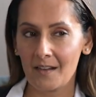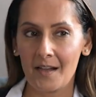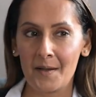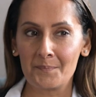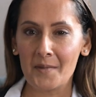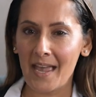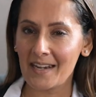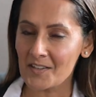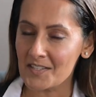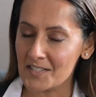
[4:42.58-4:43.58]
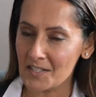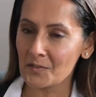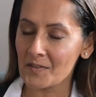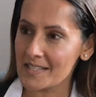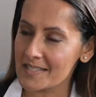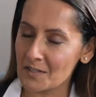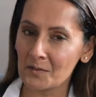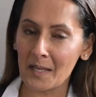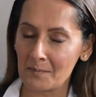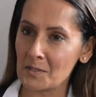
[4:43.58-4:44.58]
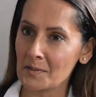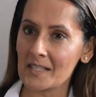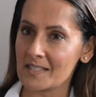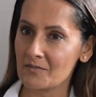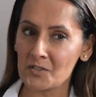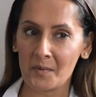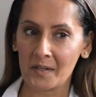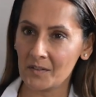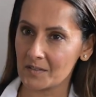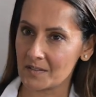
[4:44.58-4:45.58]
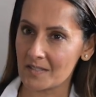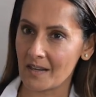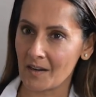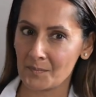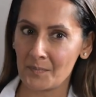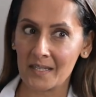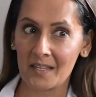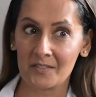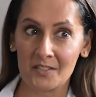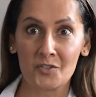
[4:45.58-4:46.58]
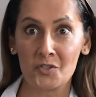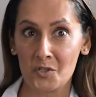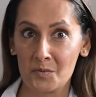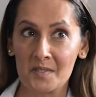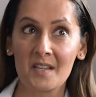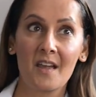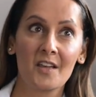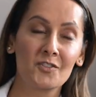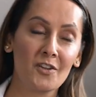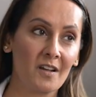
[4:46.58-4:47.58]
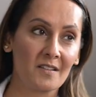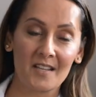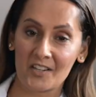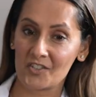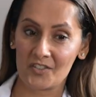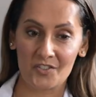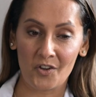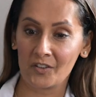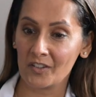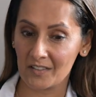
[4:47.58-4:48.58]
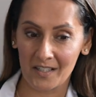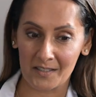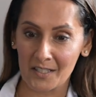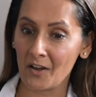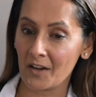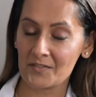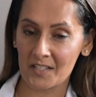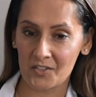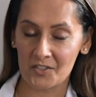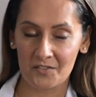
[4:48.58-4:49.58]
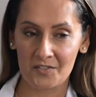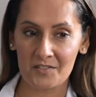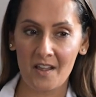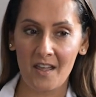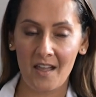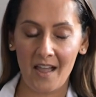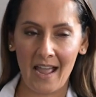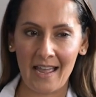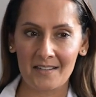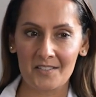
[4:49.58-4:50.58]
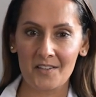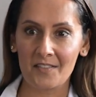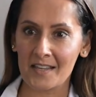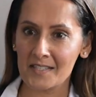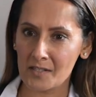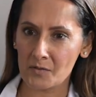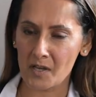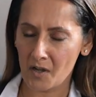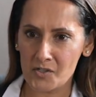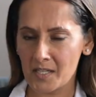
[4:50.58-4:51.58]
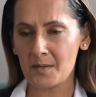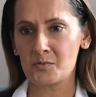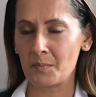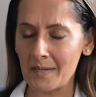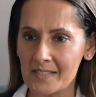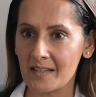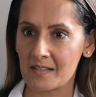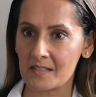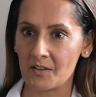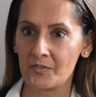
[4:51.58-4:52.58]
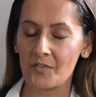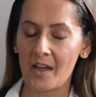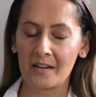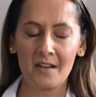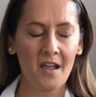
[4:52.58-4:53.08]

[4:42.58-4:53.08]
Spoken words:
And they still kept doing this, even to my aunt. And I'd been given Zooms, sessions, on like live sessions, and they still said, oh, she keeps repeating herself. And